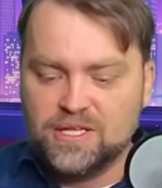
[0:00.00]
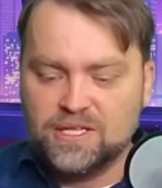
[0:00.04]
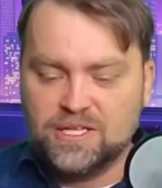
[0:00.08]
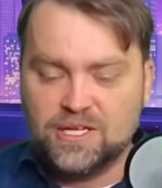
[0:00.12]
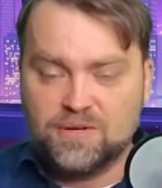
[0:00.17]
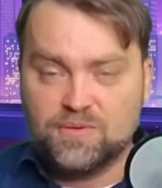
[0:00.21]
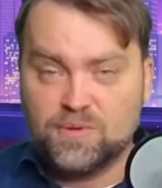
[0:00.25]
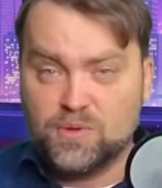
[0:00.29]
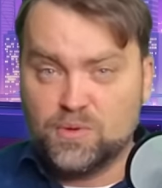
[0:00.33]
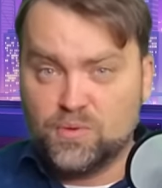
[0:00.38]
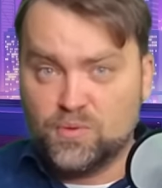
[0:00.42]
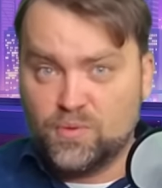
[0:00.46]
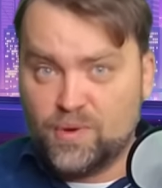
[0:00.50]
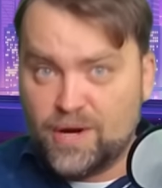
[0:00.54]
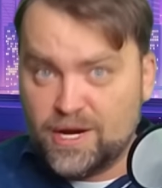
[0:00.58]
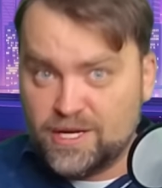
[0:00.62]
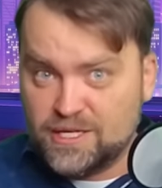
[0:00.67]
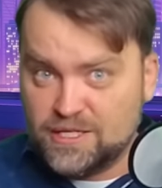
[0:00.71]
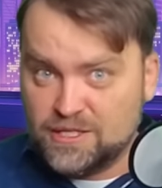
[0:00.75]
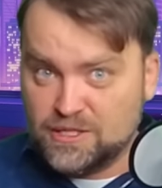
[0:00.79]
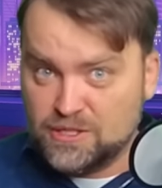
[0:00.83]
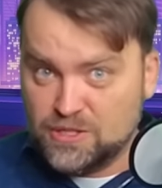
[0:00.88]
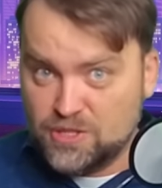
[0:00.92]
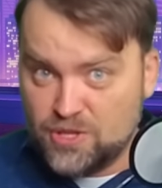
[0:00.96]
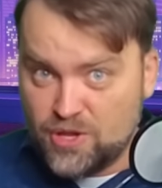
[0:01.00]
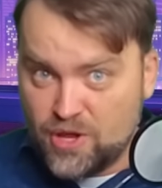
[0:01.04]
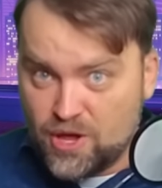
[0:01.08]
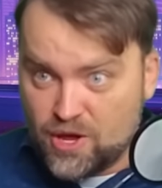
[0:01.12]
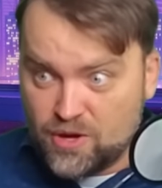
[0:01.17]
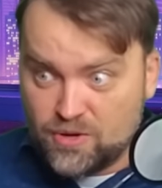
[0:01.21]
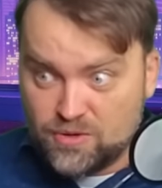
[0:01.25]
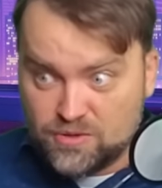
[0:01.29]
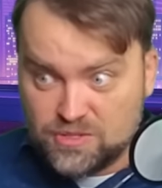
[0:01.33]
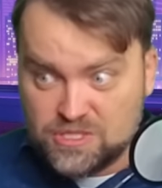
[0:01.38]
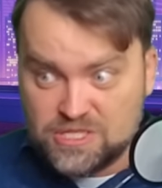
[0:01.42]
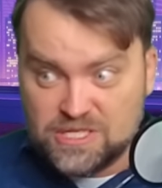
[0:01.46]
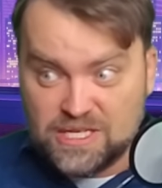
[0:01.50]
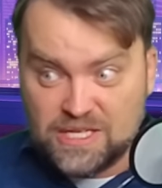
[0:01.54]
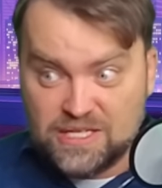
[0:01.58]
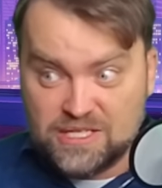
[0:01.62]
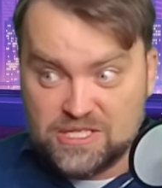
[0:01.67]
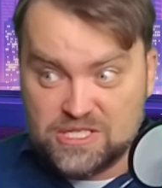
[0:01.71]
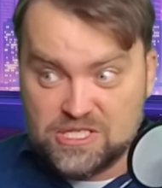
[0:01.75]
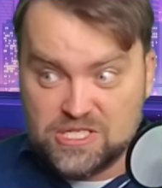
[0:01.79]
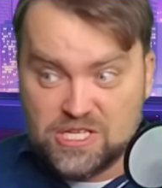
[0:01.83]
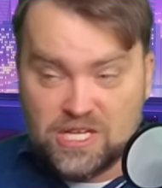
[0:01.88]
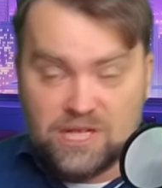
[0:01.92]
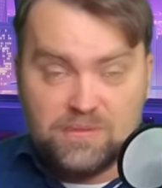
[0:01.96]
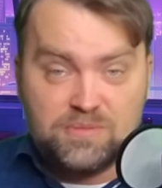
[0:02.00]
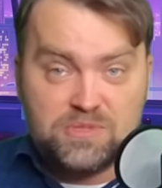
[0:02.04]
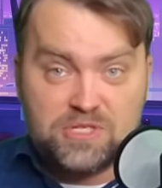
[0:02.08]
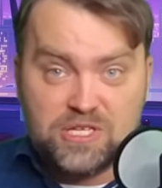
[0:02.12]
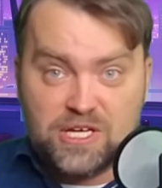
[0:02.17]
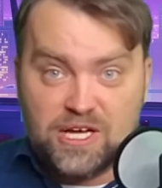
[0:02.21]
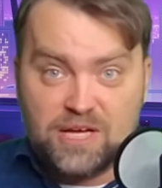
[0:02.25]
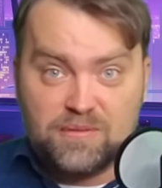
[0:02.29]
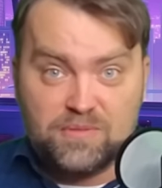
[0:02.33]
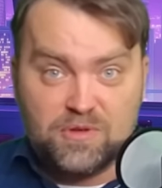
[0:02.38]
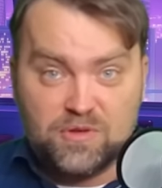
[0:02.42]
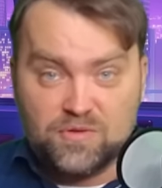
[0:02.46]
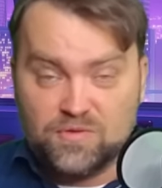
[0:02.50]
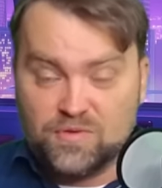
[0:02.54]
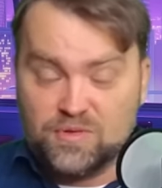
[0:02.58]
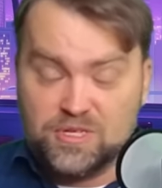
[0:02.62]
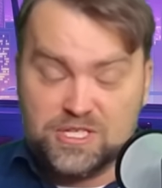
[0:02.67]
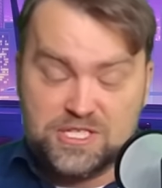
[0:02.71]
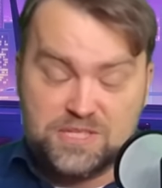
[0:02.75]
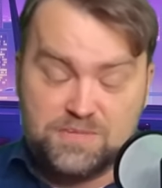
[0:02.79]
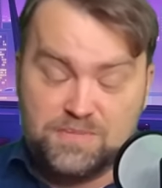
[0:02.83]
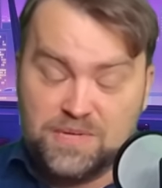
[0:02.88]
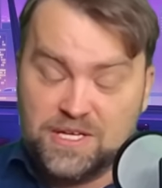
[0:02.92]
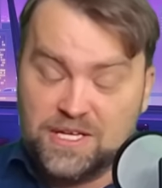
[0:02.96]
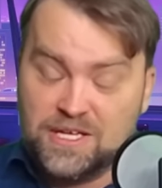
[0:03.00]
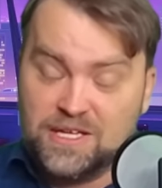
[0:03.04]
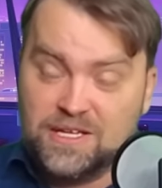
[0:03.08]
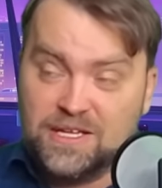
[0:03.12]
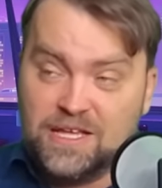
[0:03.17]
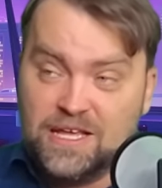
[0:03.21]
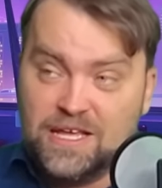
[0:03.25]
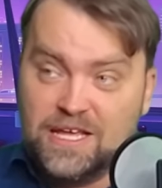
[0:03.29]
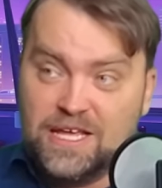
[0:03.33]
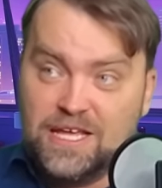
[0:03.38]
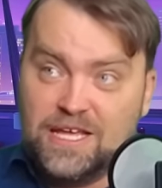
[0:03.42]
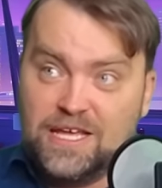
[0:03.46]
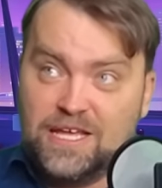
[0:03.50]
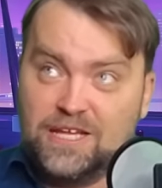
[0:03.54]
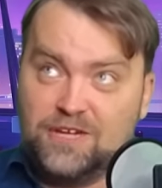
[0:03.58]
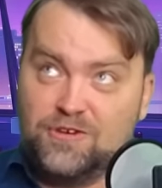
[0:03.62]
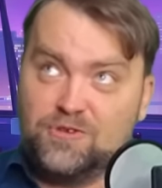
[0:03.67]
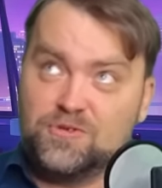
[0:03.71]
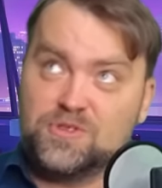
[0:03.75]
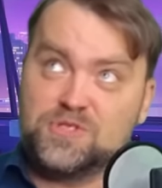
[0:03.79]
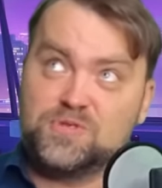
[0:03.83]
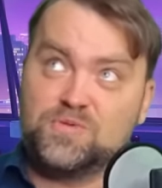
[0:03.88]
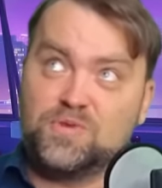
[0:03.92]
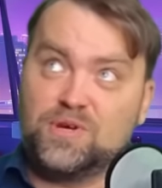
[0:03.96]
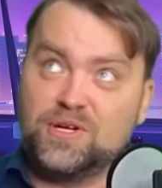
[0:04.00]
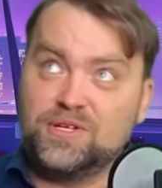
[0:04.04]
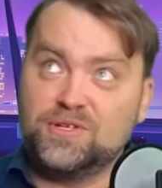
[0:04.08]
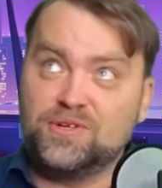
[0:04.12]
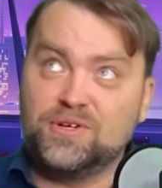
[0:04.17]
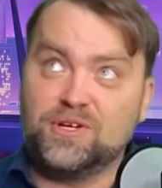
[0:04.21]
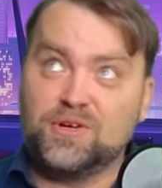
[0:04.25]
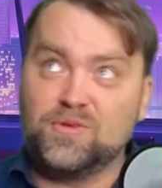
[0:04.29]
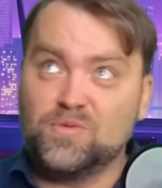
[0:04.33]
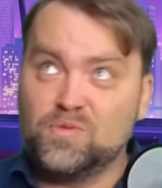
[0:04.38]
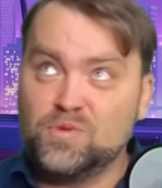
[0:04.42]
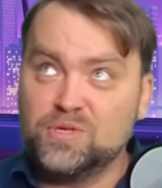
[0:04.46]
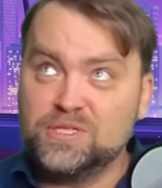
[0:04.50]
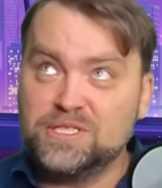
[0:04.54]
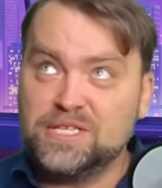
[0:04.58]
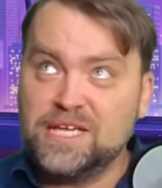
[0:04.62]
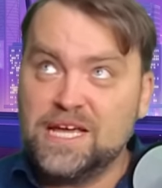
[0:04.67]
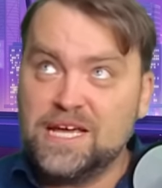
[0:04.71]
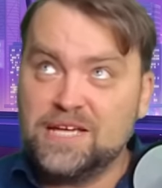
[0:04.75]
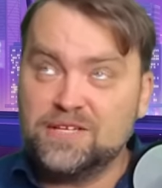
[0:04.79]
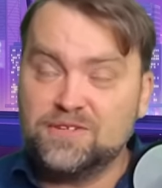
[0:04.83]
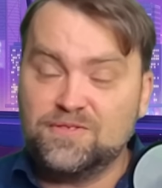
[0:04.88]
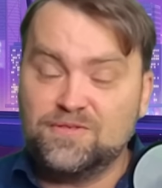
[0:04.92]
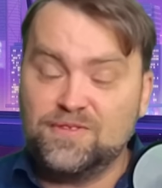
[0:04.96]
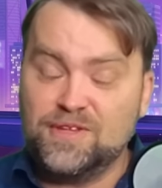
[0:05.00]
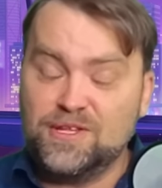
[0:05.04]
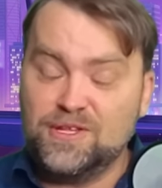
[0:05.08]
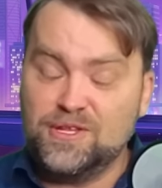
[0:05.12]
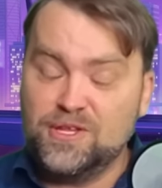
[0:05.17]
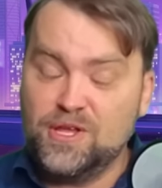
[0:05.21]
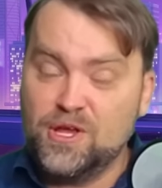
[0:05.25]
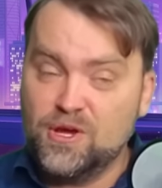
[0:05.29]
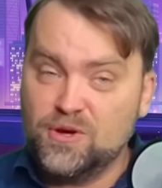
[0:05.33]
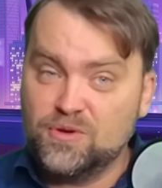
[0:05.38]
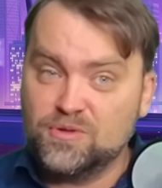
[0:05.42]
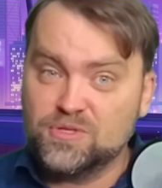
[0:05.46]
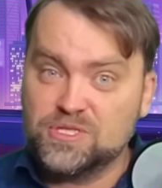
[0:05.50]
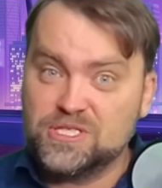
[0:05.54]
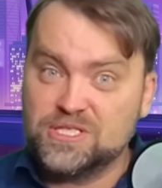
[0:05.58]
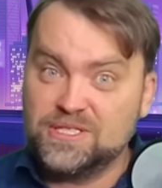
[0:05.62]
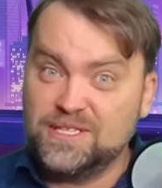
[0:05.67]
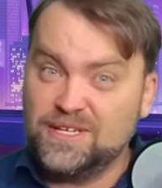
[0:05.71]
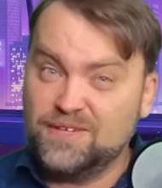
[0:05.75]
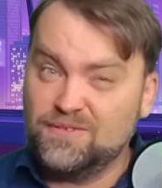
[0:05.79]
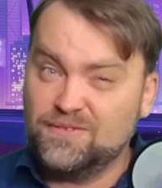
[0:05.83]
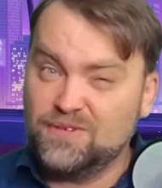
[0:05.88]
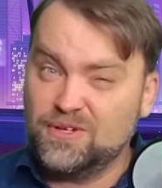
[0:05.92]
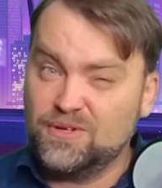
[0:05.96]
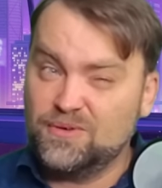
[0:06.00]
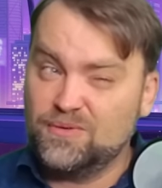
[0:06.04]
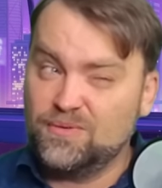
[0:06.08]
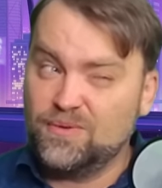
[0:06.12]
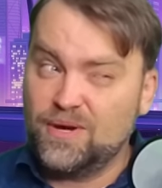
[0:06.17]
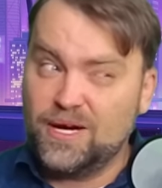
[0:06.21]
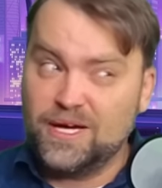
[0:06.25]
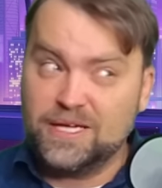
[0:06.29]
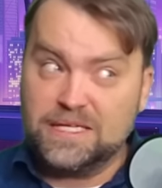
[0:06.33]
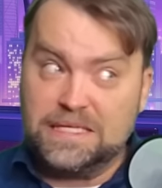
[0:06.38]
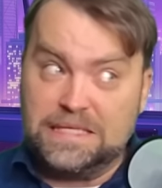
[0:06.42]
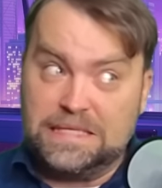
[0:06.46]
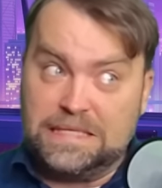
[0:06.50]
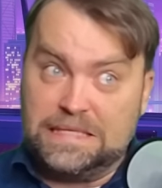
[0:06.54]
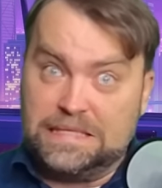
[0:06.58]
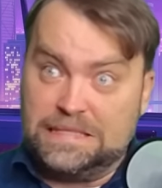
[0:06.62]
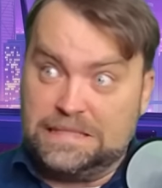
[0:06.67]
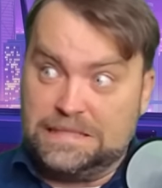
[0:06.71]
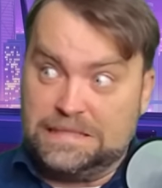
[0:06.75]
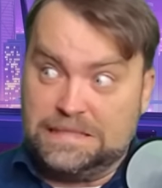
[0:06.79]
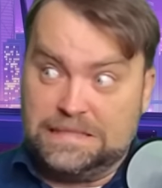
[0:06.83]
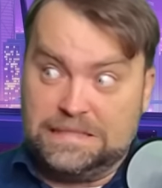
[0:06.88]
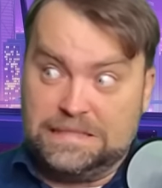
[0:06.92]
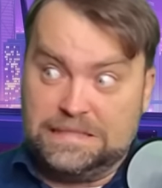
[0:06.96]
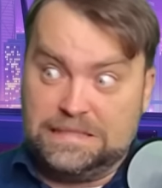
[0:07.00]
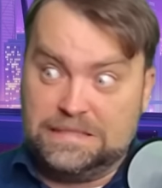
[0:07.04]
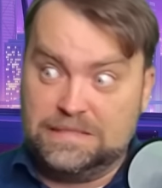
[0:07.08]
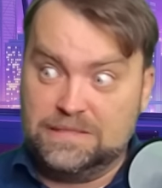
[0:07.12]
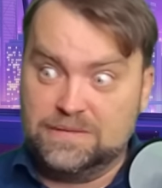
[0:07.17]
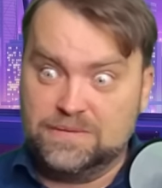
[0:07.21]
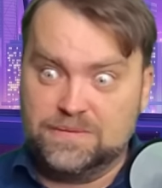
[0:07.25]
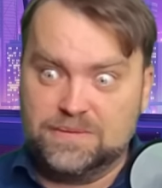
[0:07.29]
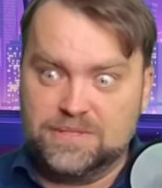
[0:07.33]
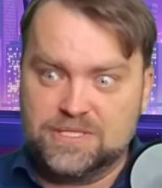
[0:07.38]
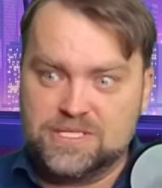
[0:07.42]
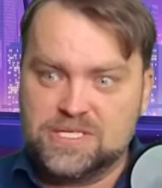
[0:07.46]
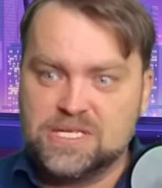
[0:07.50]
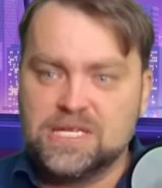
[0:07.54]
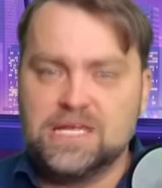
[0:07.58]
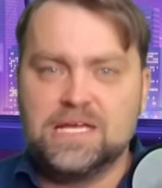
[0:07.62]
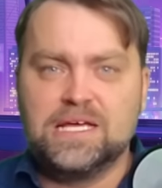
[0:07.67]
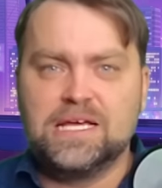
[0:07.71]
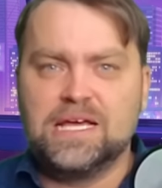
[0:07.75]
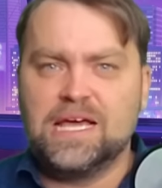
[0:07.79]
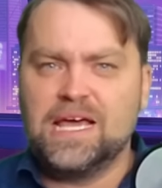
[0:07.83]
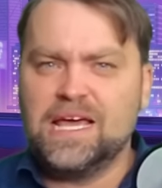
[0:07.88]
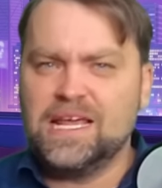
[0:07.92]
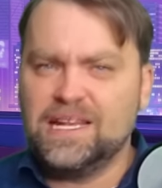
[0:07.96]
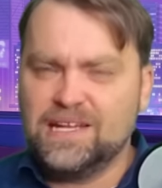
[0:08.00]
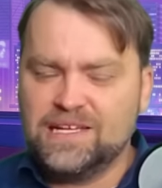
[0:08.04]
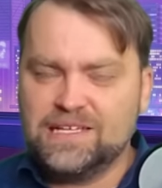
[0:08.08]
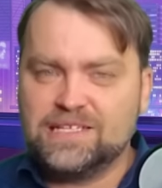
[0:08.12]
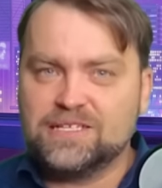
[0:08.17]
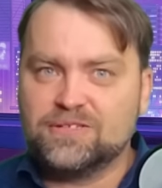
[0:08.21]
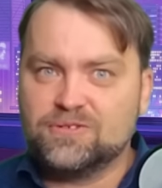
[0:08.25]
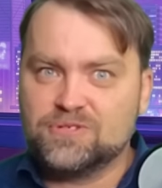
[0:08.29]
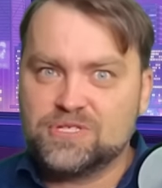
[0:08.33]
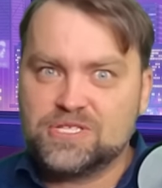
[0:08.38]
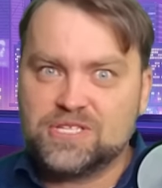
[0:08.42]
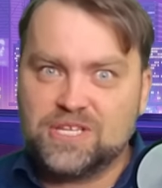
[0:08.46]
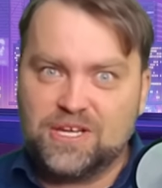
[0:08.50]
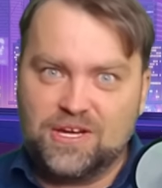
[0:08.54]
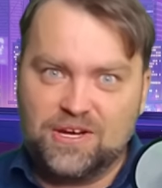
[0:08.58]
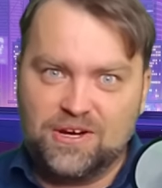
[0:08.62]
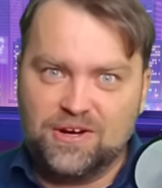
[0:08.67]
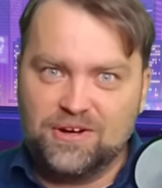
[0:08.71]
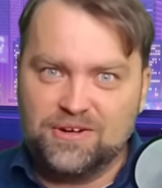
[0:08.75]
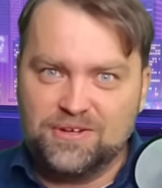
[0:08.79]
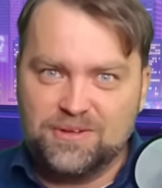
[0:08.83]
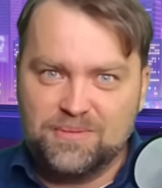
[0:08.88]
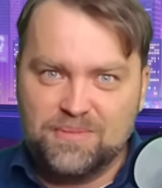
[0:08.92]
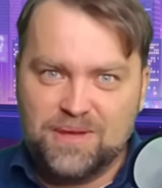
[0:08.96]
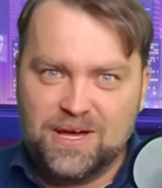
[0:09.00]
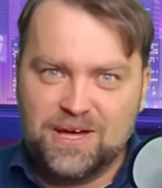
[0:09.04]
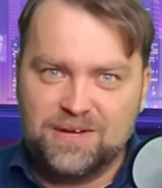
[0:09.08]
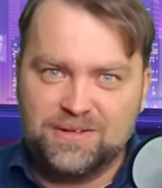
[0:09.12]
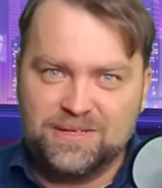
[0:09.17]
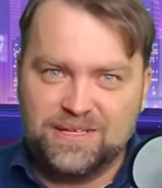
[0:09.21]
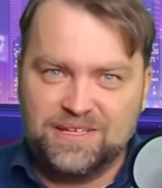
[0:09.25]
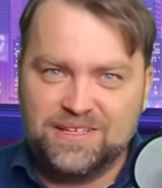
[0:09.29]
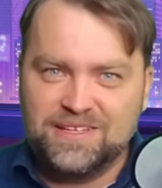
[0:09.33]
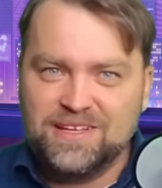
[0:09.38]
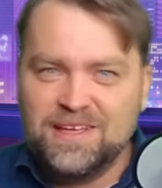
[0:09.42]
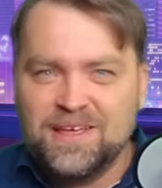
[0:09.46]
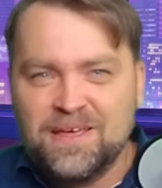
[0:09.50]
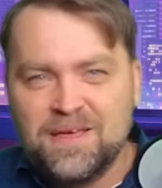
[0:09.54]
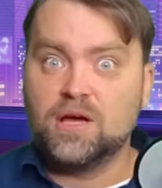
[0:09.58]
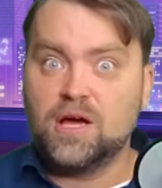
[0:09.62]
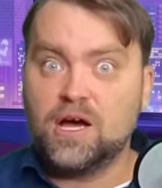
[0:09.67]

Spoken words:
they were writing notes at the same time you were speaking and you was wondering what kind of the notes they were writing and you was a little scared about it.